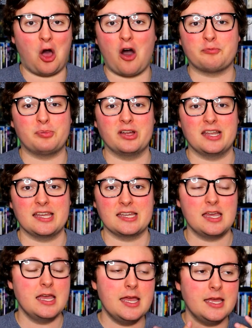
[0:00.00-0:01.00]
off-putting.
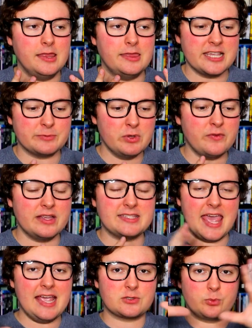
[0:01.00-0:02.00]
This movie
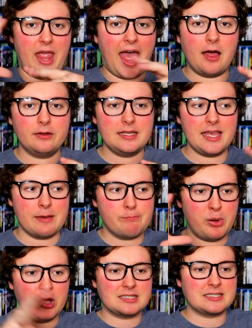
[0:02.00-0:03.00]
takes reality and
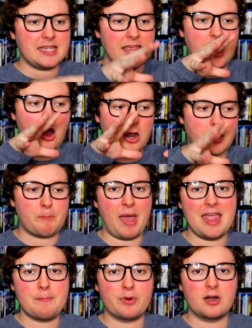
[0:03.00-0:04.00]
puts it on a
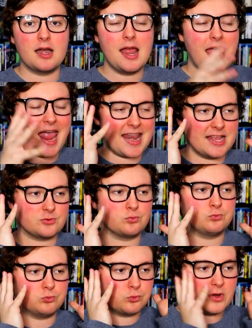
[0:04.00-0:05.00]
paper, and it's
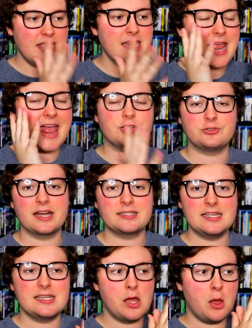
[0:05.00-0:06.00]
written and
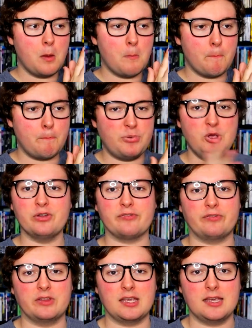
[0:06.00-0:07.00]
directed
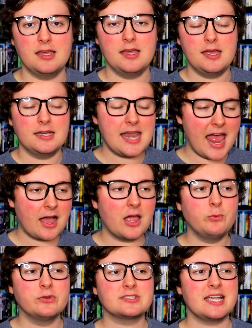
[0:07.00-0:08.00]
beautifully. Now, I
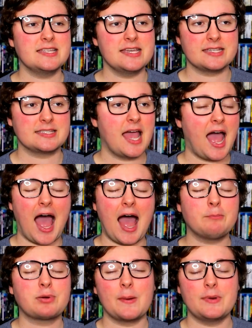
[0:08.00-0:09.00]
will say this,
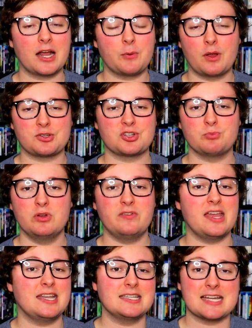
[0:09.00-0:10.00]
I'm probably not going to rewatch this
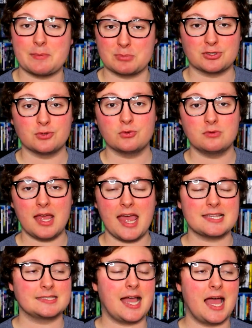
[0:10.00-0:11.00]
movie anytime soon.
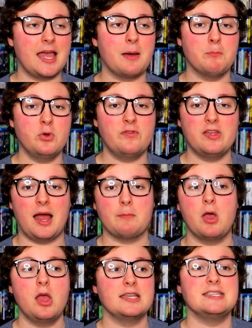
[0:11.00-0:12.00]
It's not a movie
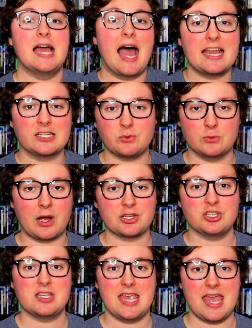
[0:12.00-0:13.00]
I'm dying to
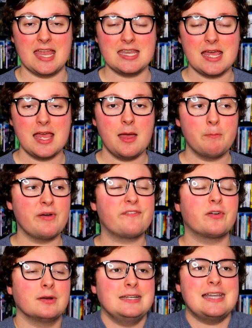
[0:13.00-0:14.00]
rewatch again, but
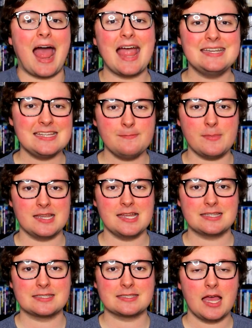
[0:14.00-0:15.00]
for 90
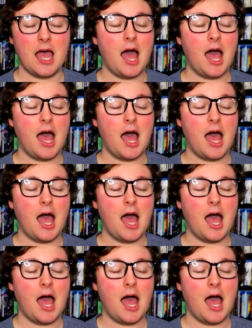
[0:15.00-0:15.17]
minutes,